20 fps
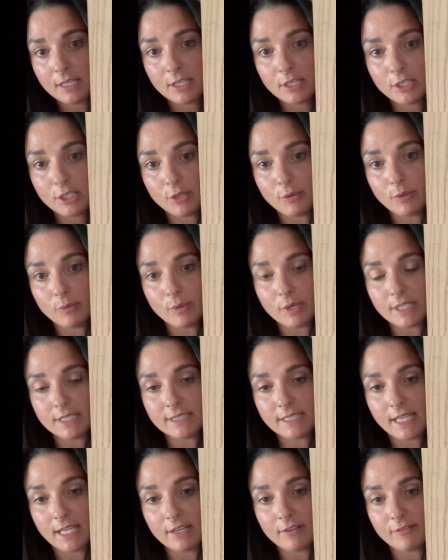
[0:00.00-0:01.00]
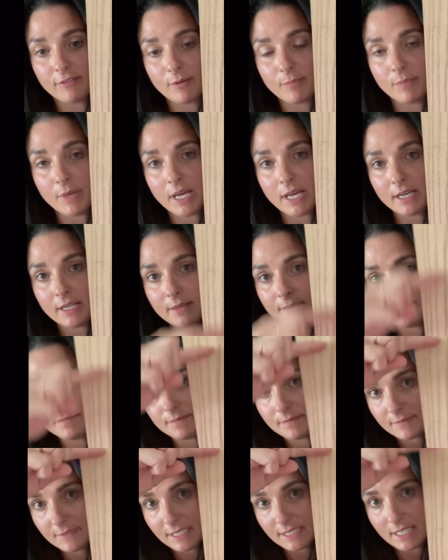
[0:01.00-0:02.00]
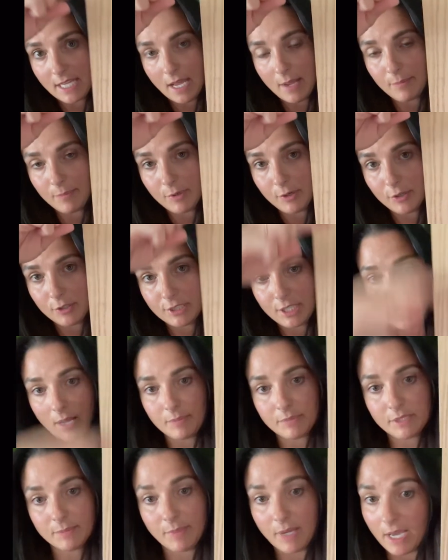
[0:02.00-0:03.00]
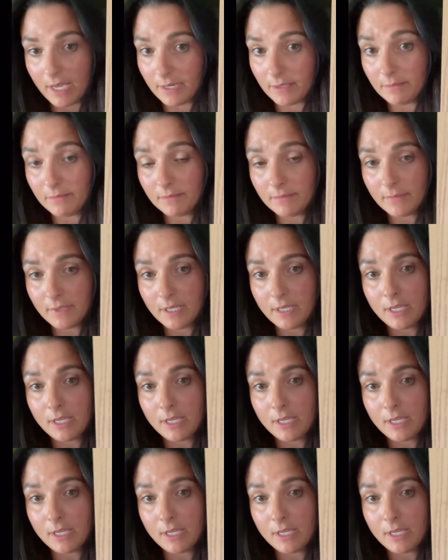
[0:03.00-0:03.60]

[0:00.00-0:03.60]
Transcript: You would wanna sand from bottom to top or top to bottom.